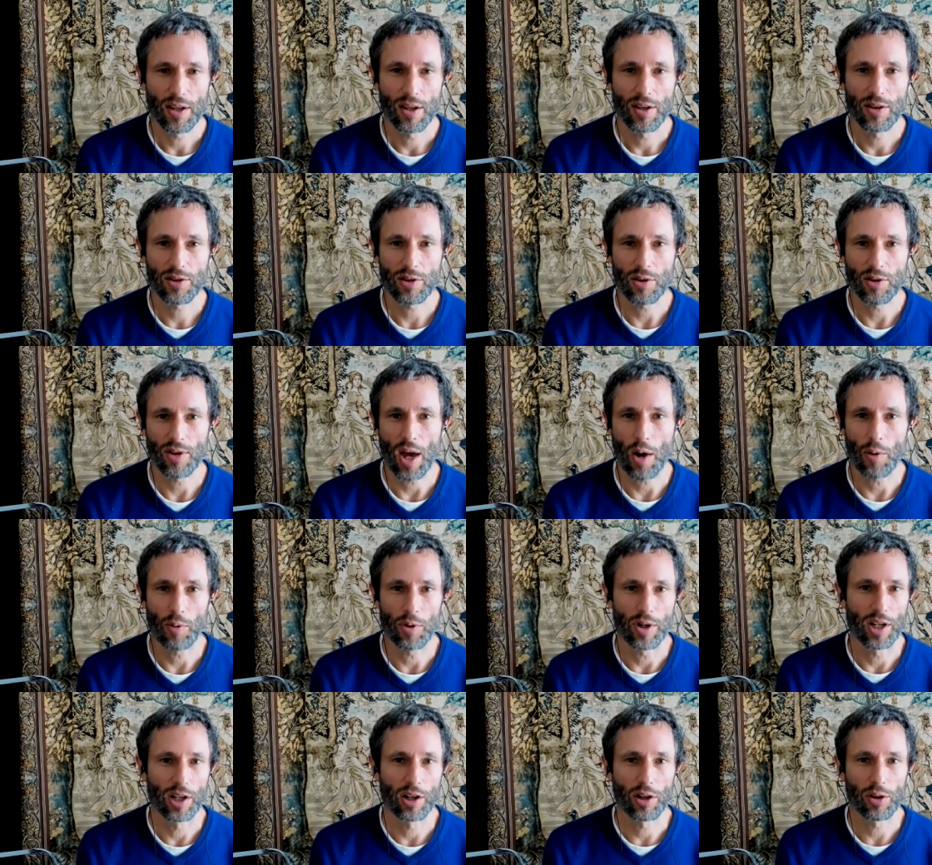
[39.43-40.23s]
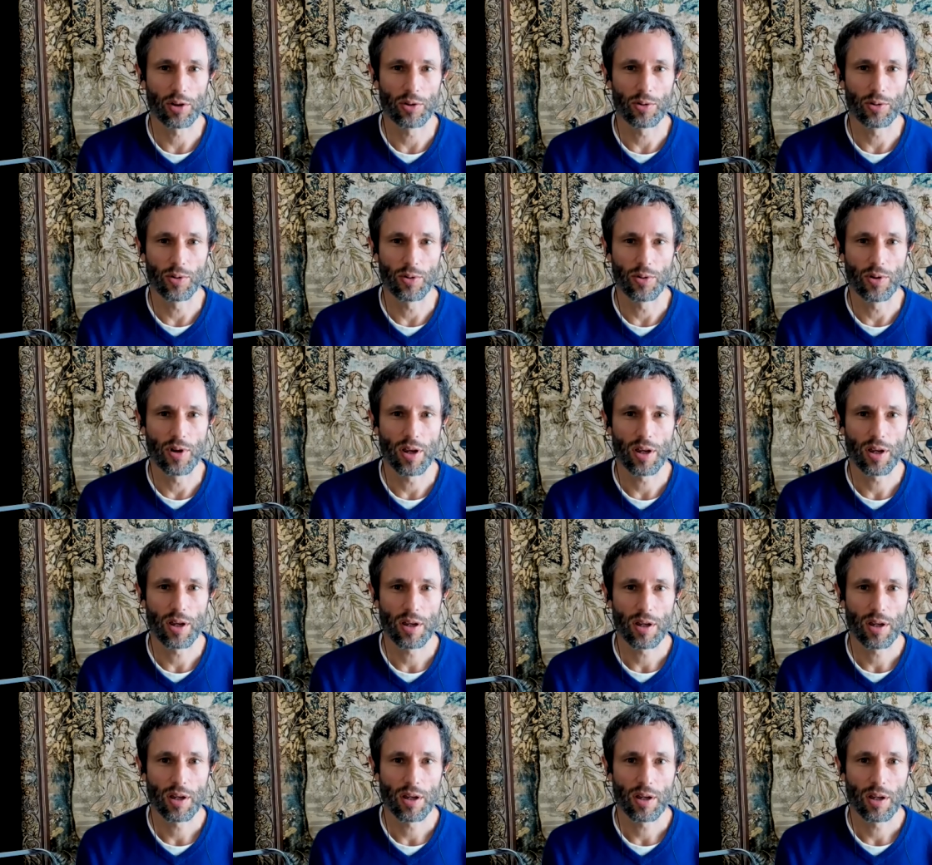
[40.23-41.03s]
So that would include
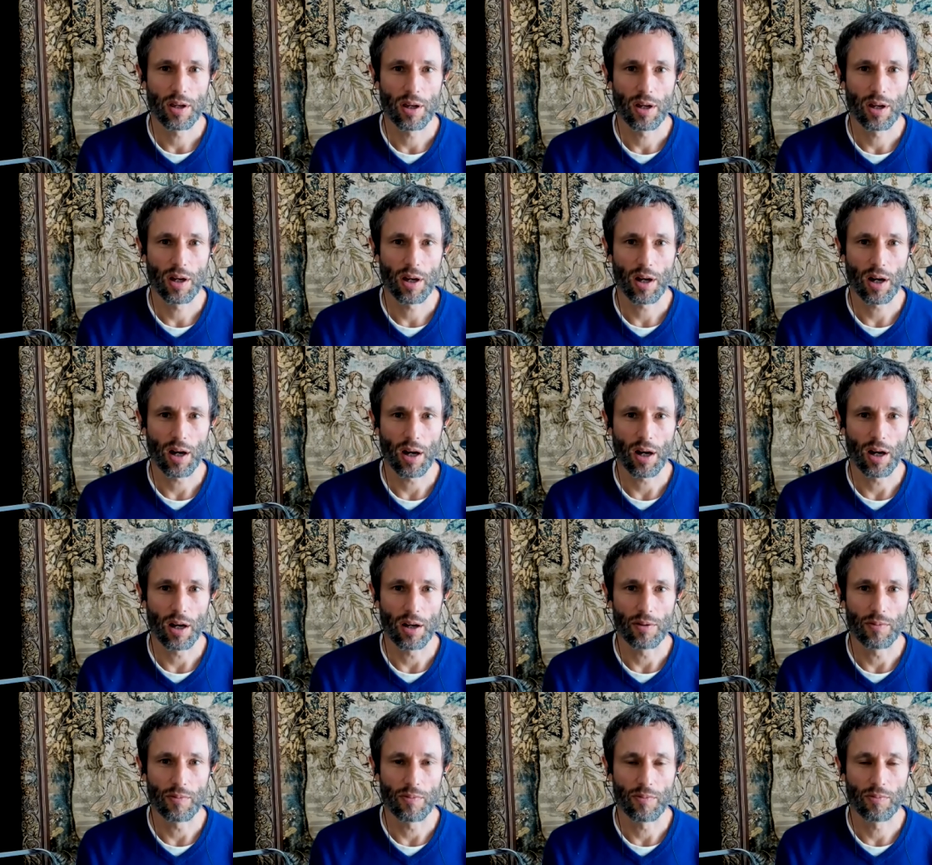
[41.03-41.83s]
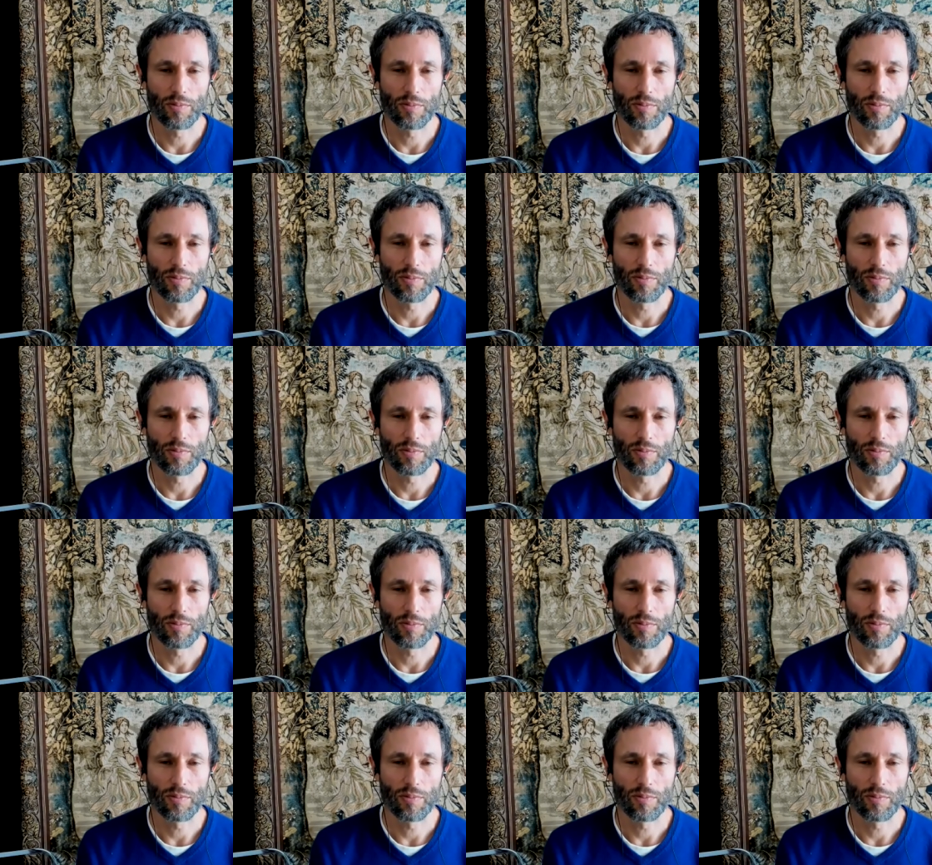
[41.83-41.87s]
uh,